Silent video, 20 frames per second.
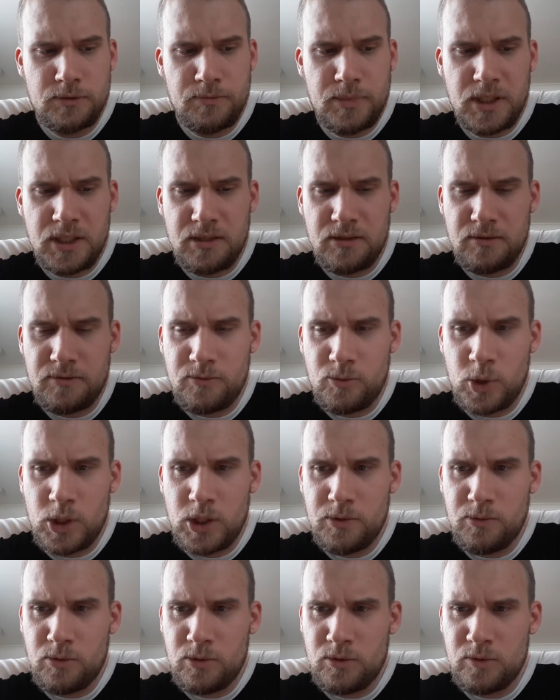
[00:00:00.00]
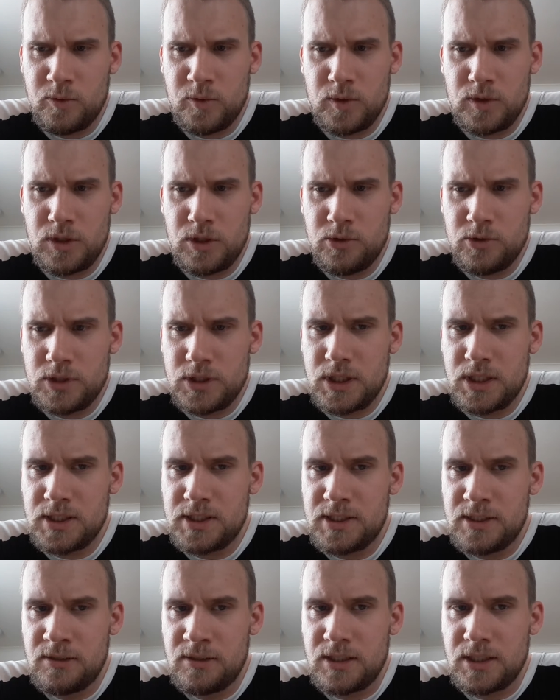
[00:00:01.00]
But when you
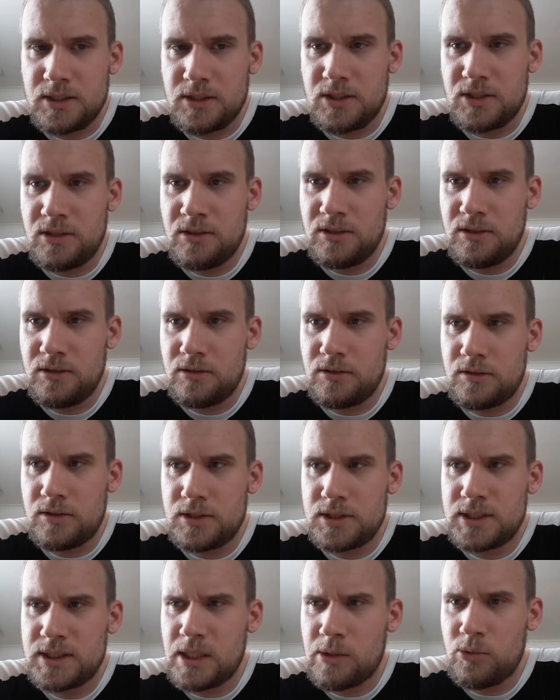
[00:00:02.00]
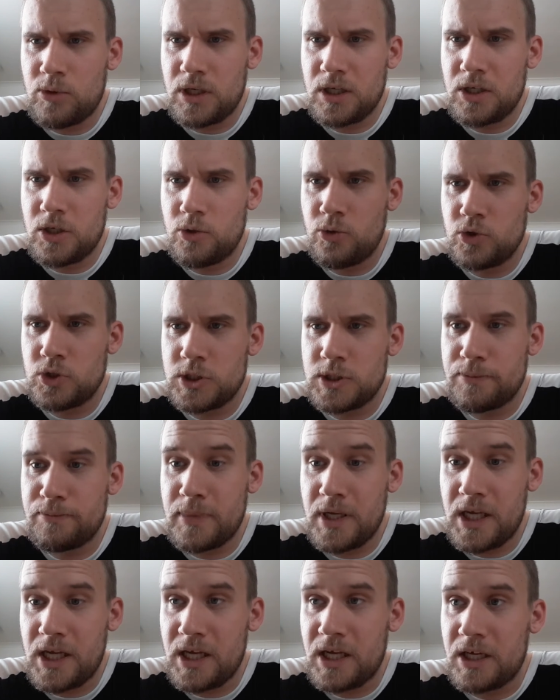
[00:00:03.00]
say that someone goes
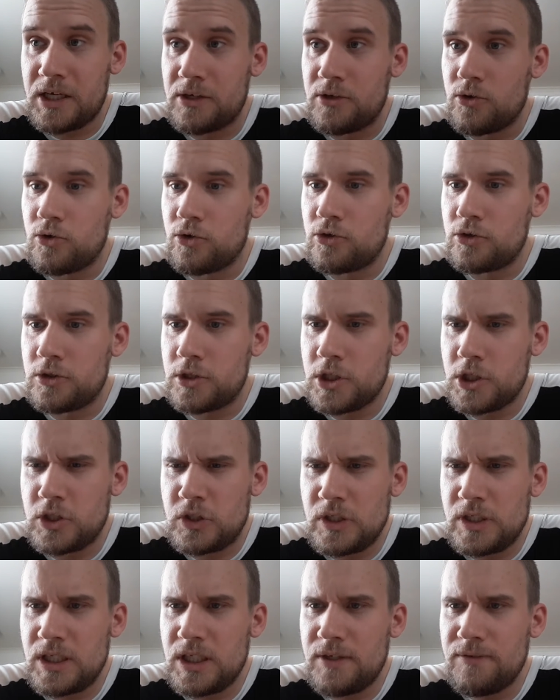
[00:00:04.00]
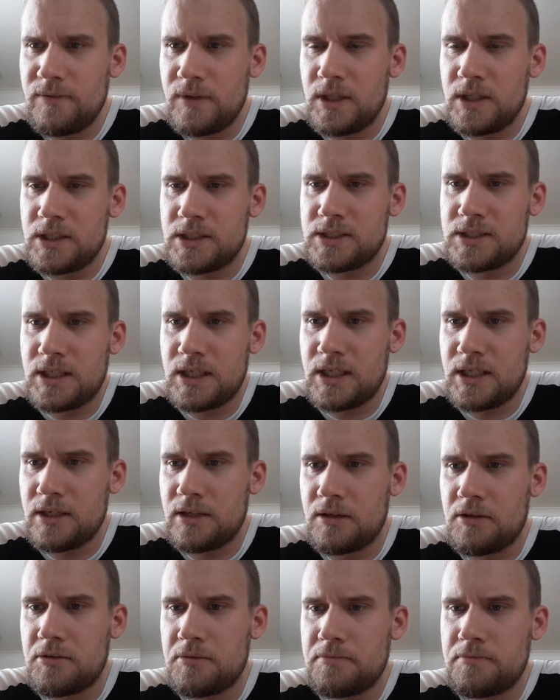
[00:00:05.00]
mad or turn evil, it's
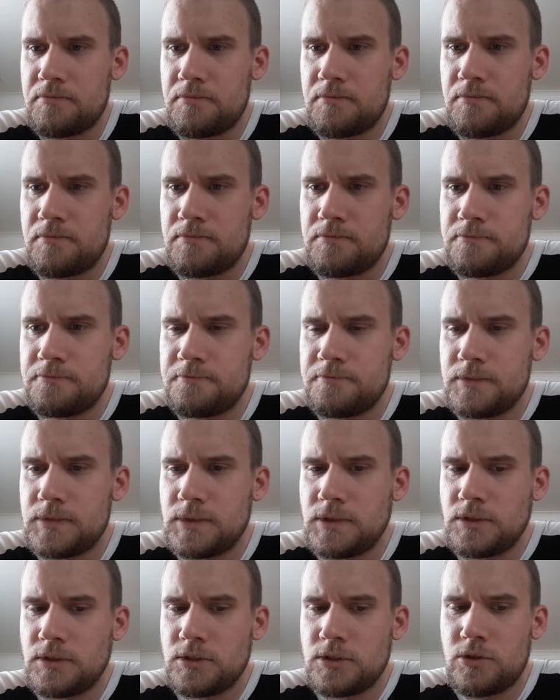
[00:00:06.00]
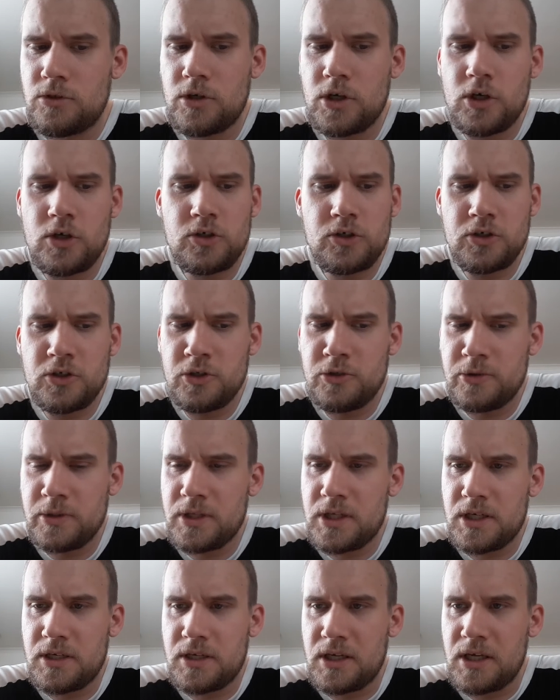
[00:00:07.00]
like you're
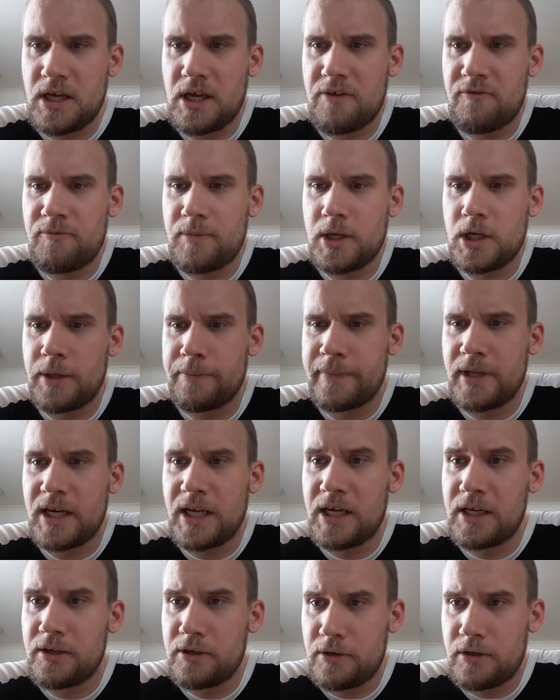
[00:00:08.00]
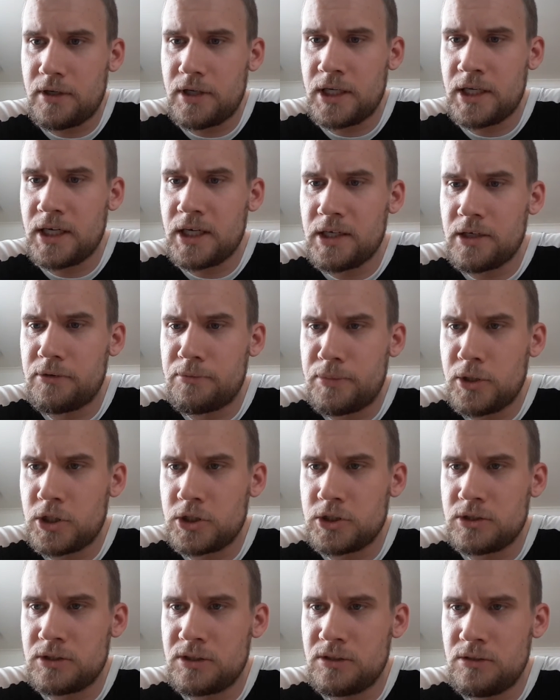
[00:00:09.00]
arguing that they have become
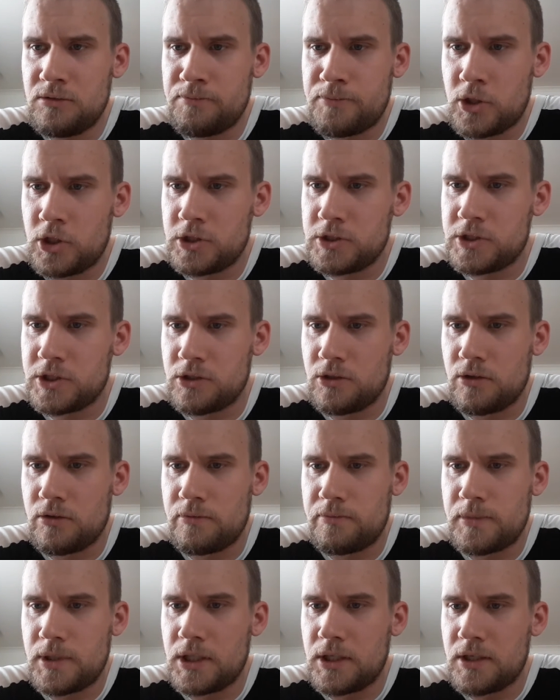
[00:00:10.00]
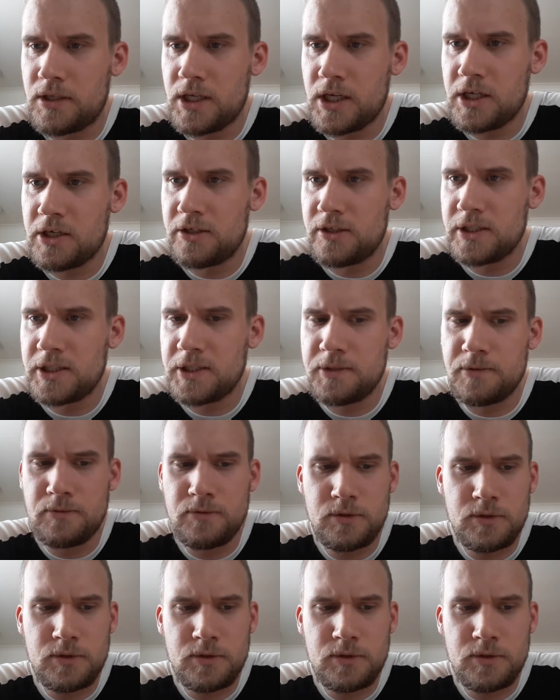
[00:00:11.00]
another person entirely.